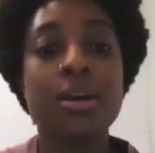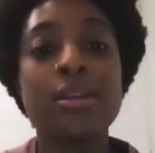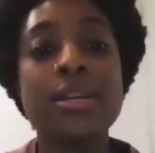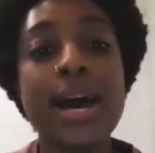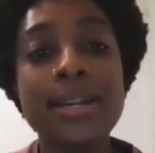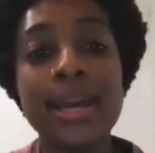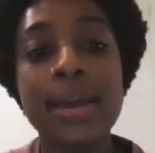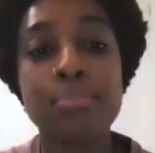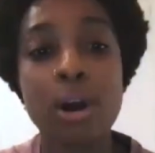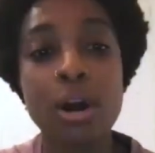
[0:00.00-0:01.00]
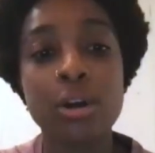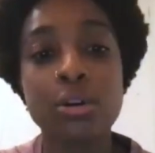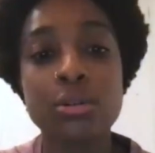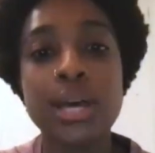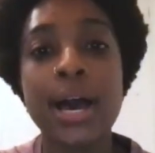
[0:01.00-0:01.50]
98
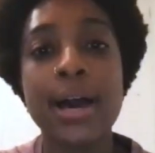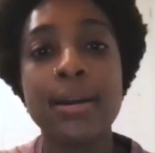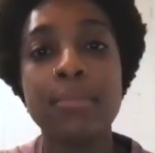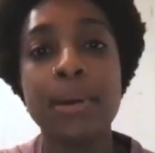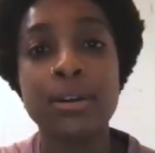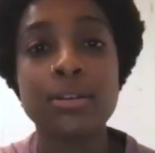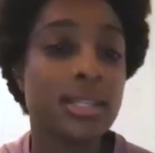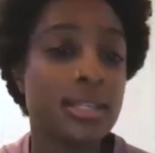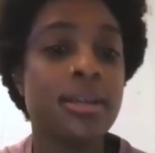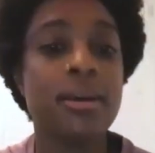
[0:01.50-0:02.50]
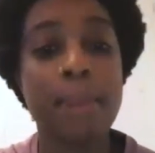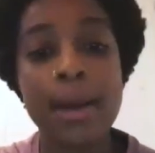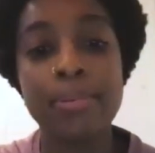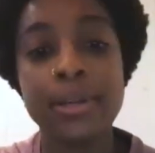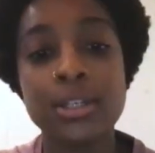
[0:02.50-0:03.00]
Broncos had a better season, in my
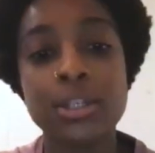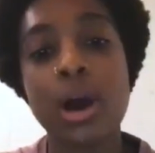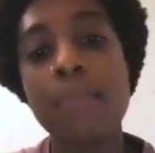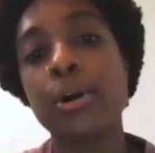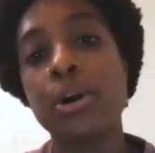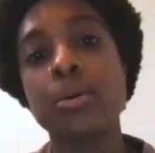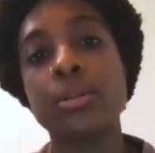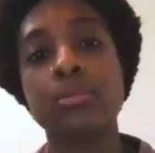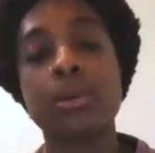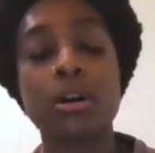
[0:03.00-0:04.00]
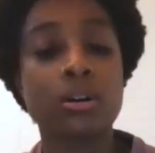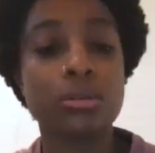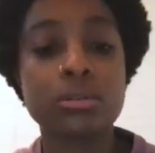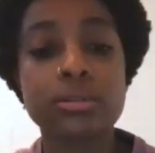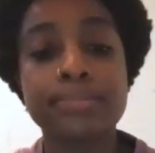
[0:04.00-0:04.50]
opinion. So I'm going to go with the
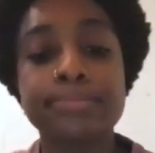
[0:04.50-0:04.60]
Broncos.